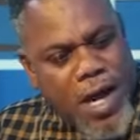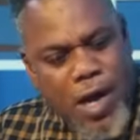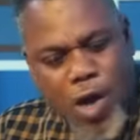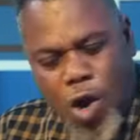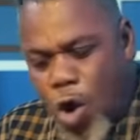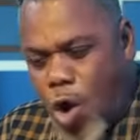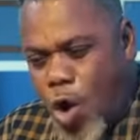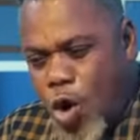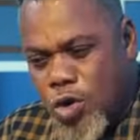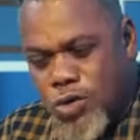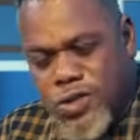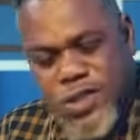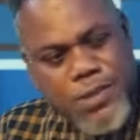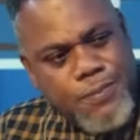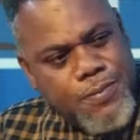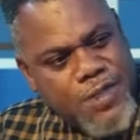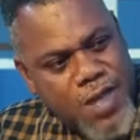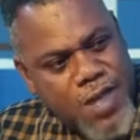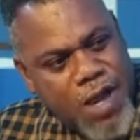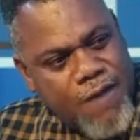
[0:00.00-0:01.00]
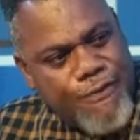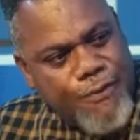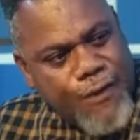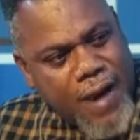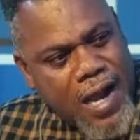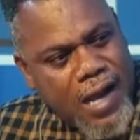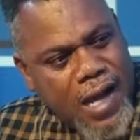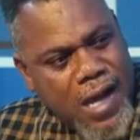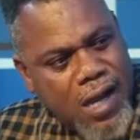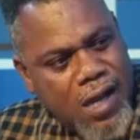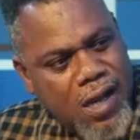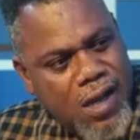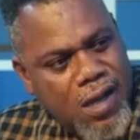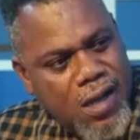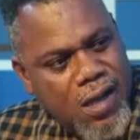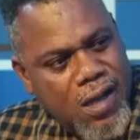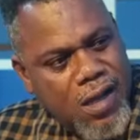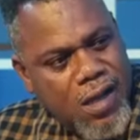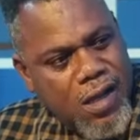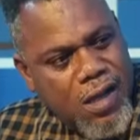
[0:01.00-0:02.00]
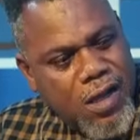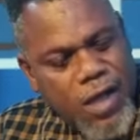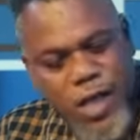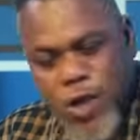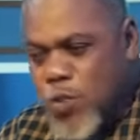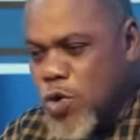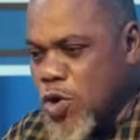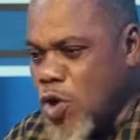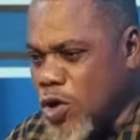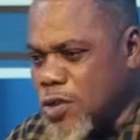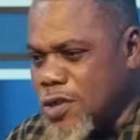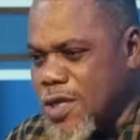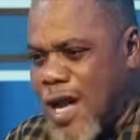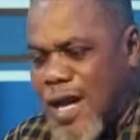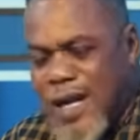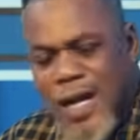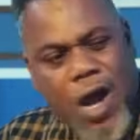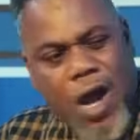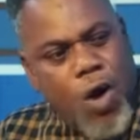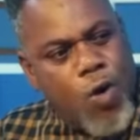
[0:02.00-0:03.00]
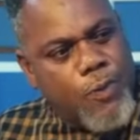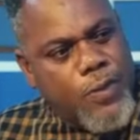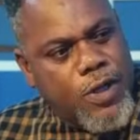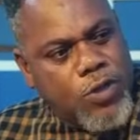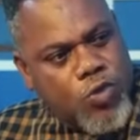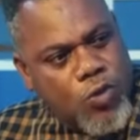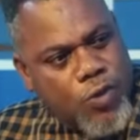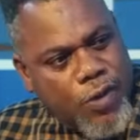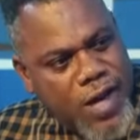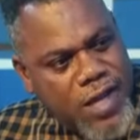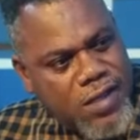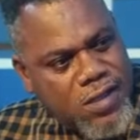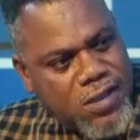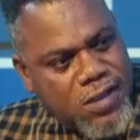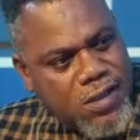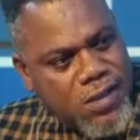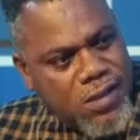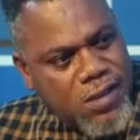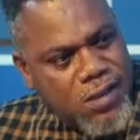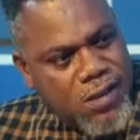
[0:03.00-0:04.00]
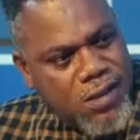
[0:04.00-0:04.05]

that calls himself Frank? He will not allow me to rest.